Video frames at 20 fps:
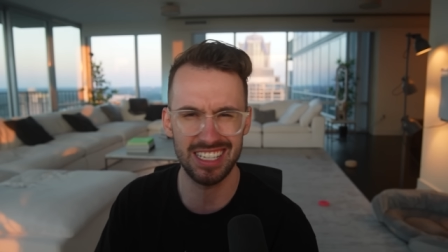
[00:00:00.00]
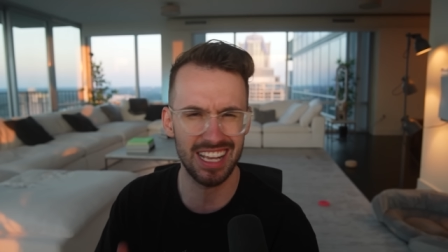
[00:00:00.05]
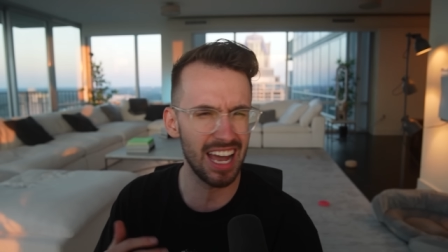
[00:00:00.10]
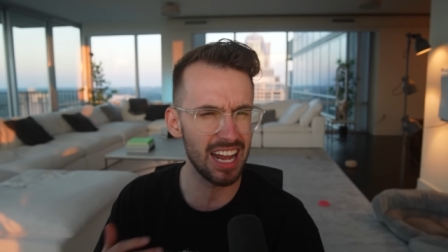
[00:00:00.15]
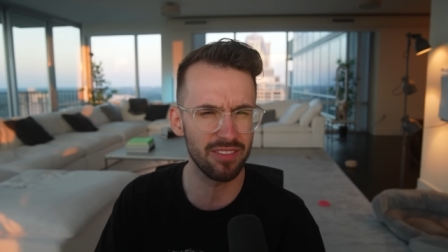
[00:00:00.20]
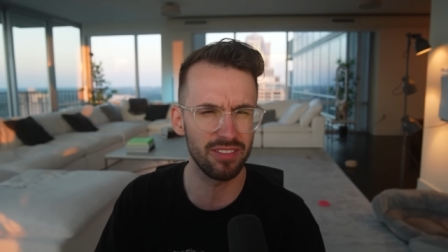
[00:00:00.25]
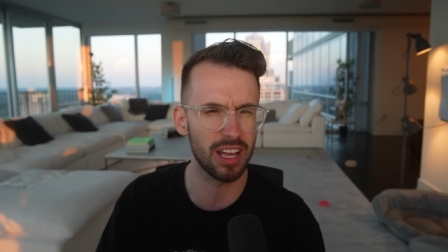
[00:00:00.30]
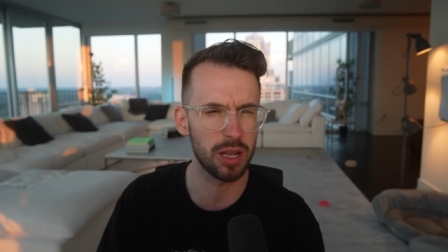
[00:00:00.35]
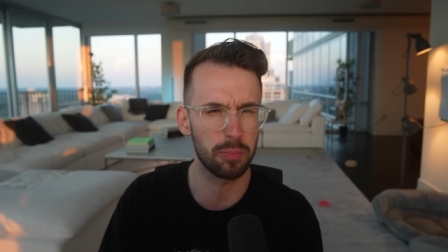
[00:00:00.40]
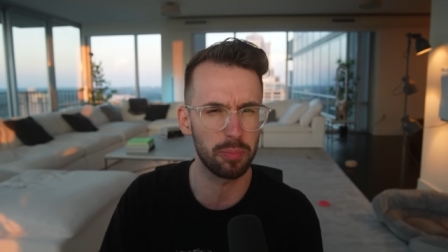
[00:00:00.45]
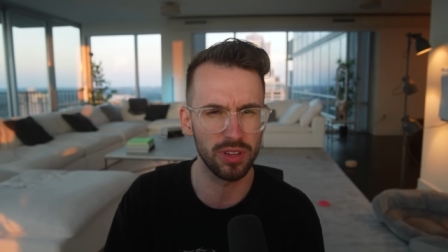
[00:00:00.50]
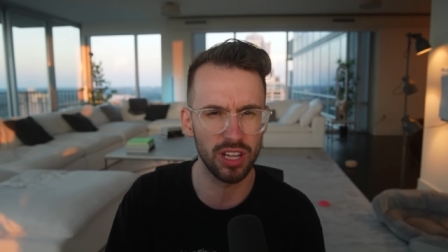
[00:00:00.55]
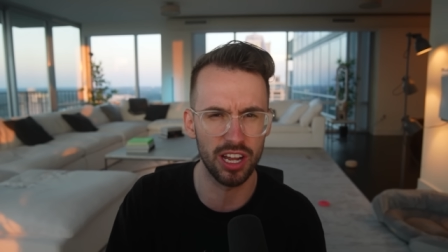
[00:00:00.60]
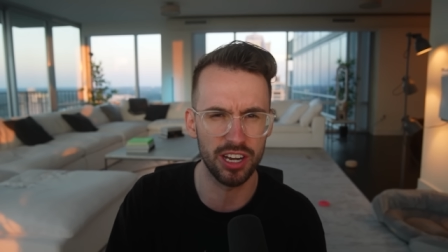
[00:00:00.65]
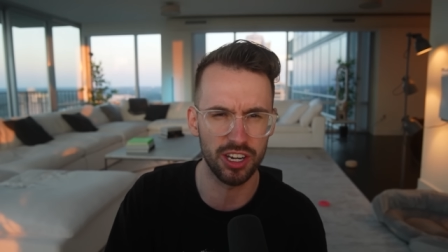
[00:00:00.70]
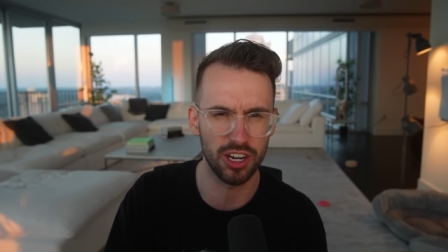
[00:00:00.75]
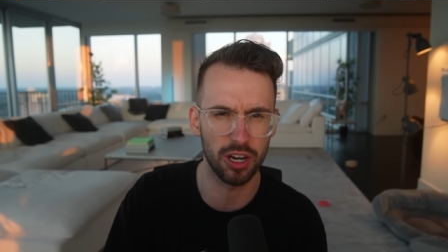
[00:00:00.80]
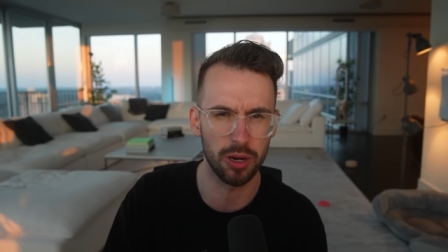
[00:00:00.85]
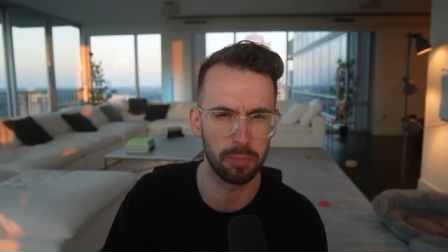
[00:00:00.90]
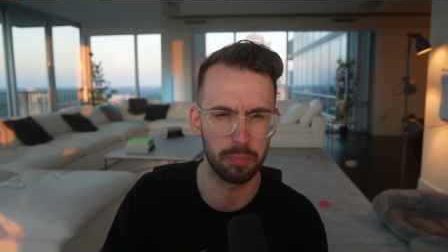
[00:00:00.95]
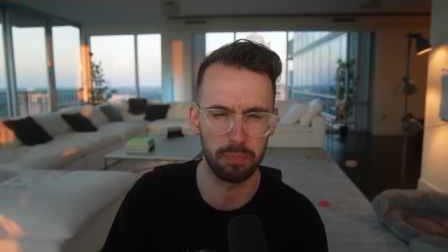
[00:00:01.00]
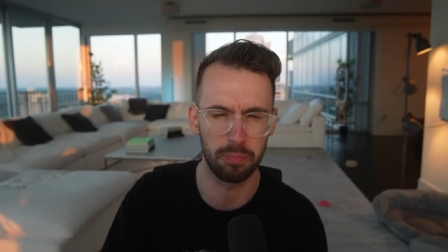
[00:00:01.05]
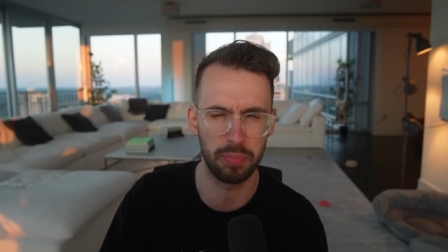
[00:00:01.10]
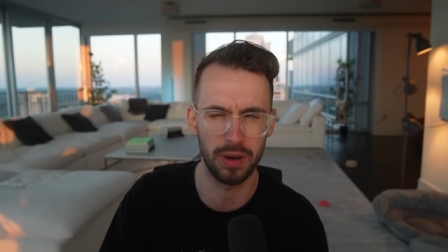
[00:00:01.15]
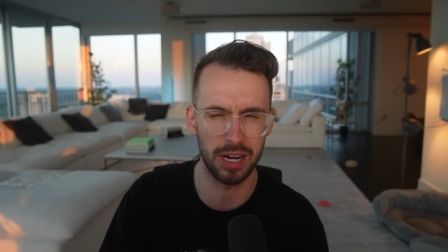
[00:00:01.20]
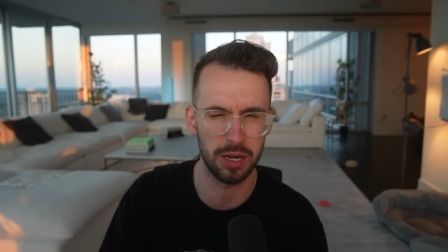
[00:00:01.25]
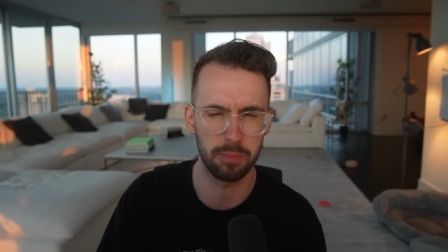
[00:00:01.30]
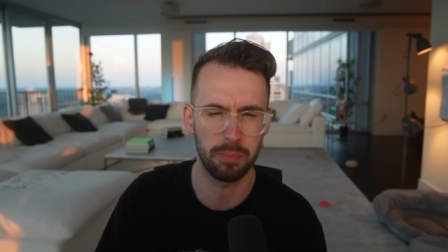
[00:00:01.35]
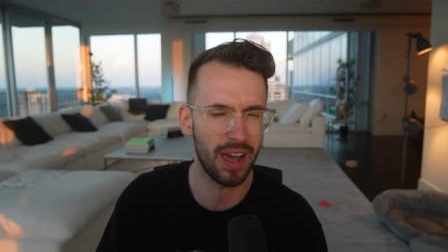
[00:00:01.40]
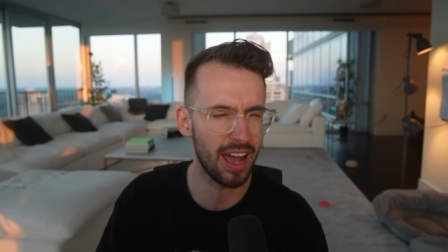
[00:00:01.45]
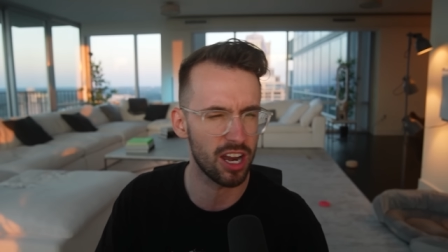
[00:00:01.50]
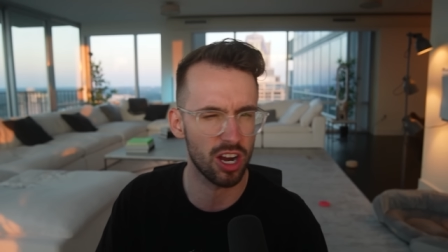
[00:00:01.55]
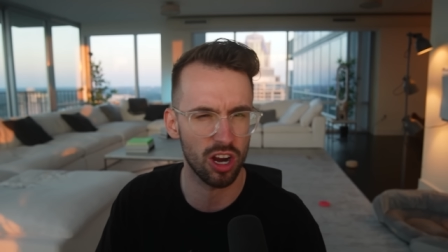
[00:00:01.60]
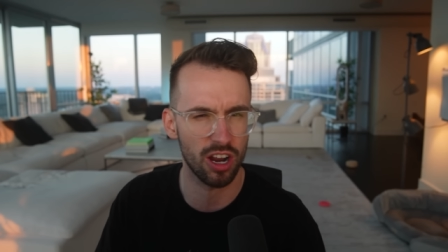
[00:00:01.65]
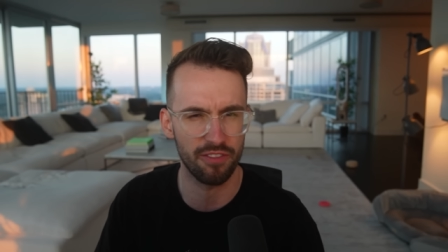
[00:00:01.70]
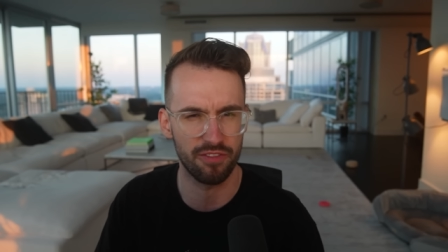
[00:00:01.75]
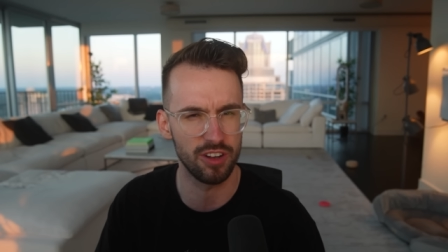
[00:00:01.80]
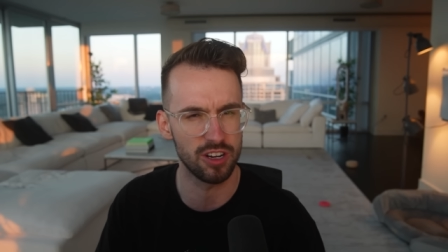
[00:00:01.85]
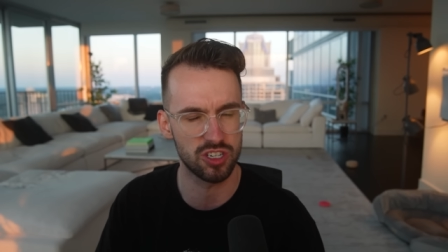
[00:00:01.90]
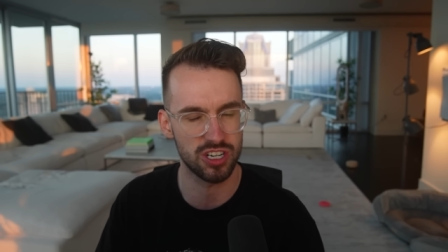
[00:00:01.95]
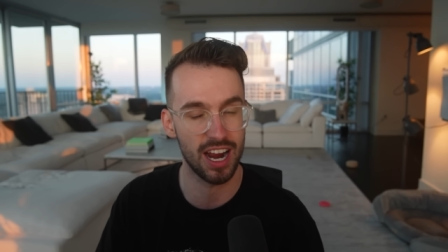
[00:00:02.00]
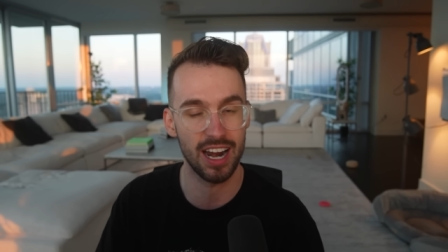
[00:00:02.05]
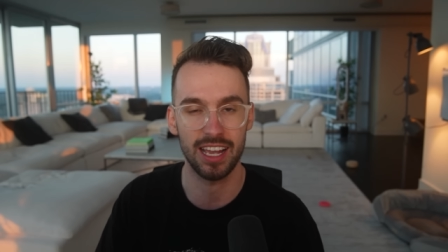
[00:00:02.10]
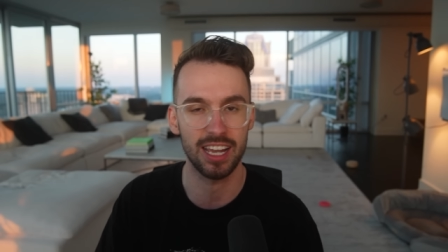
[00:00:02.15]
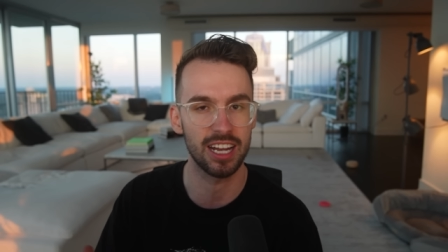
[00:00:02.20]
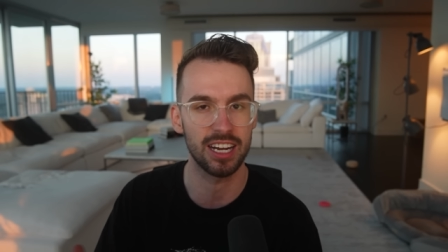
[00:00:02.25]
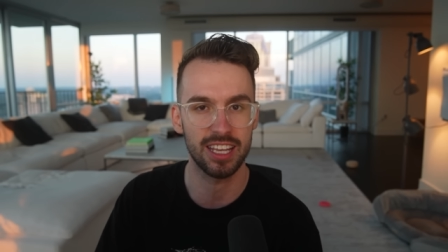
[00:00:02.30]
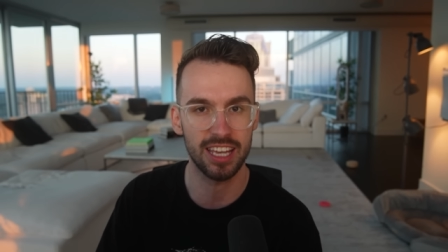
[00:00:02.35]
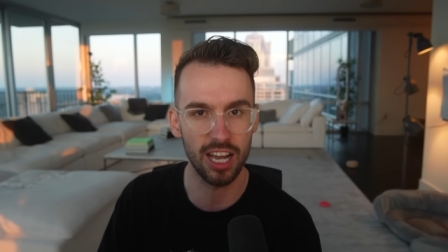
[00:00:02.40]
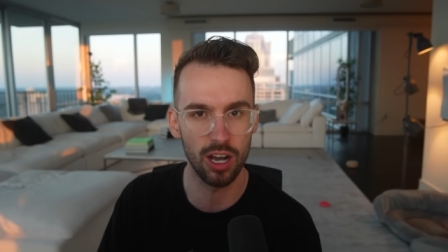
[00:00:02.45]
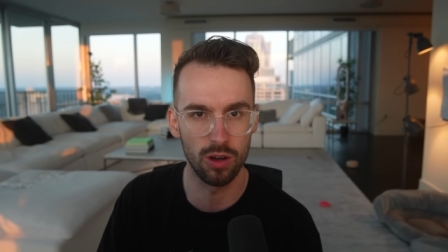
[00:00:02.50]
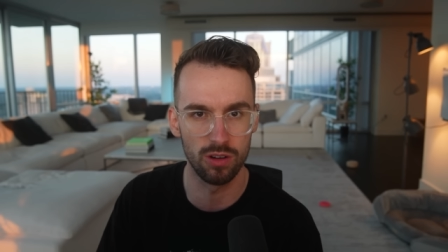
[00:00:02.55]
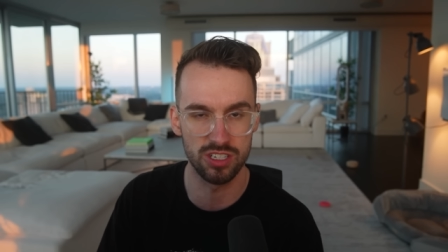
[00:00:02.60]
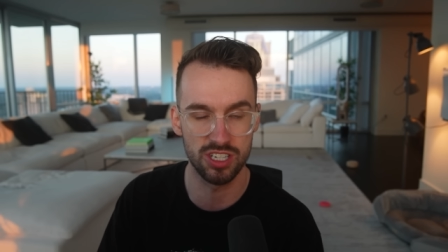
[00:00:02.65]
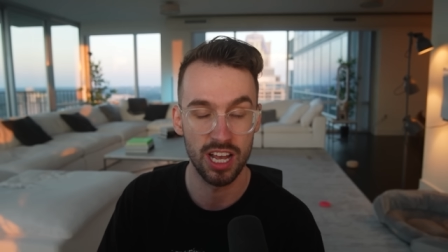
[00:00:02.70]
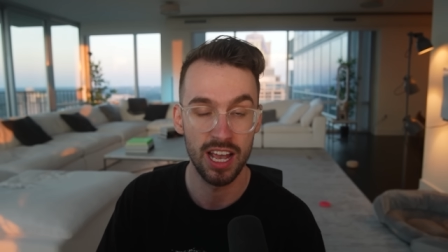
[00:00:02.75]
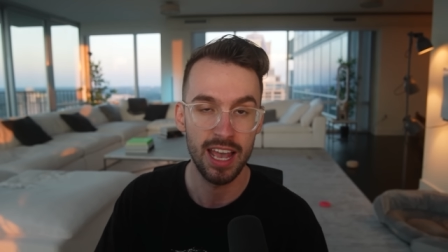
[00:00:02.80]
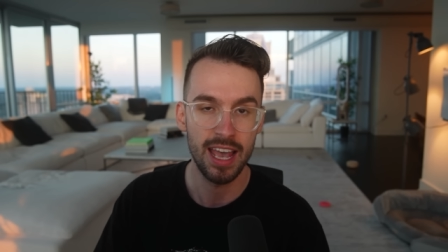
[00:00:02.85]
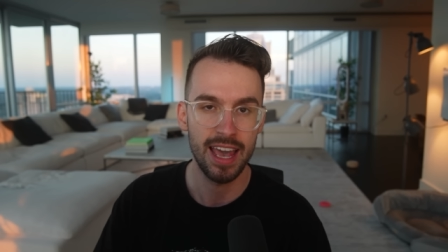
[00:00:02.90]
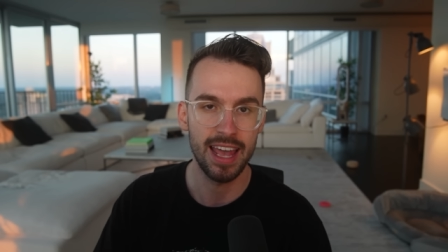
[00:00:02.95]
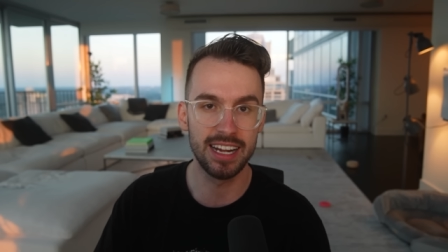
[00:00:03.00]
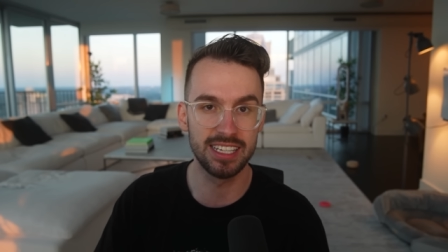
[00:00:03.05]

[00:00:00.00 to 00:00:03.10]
It's kind of like Plunder, but better if you're trying to get kills.